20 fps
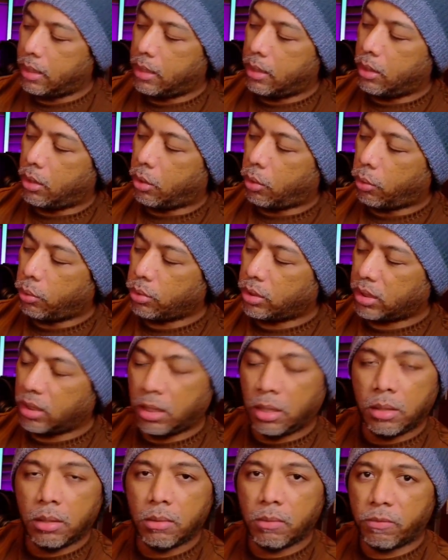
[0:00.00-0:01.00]

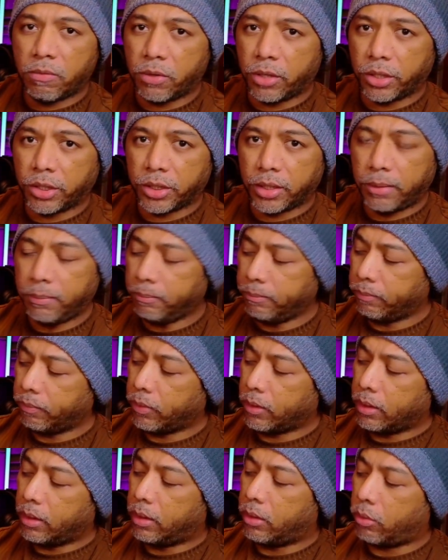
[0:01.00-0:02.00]
OC version
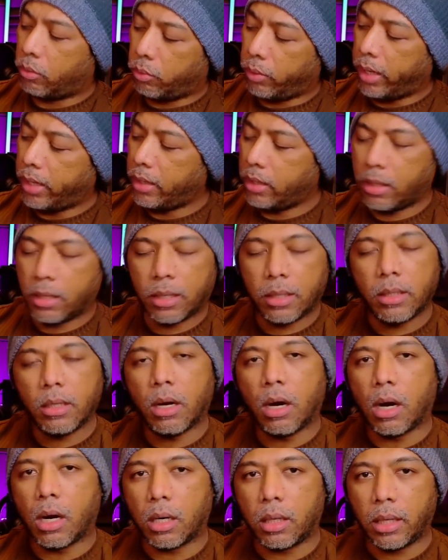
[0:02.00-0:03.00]
Radeon
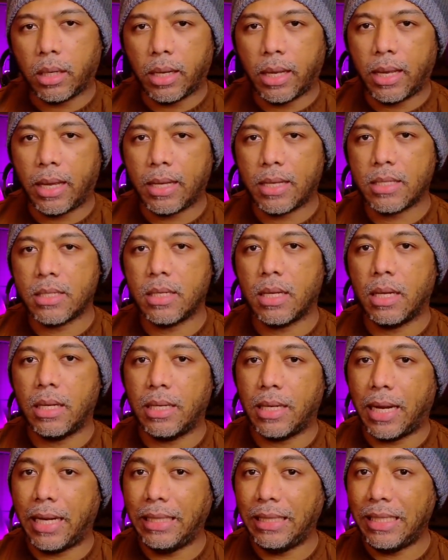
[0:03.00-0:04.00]
RX
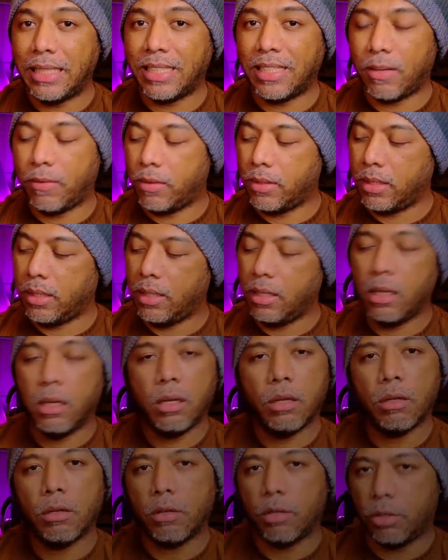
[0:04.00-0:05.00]
9070
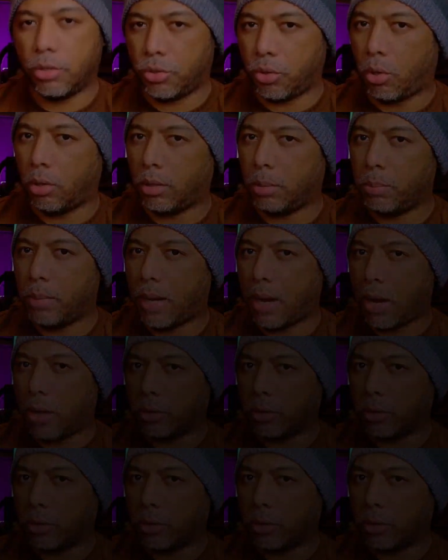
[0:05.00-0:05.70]
is all about.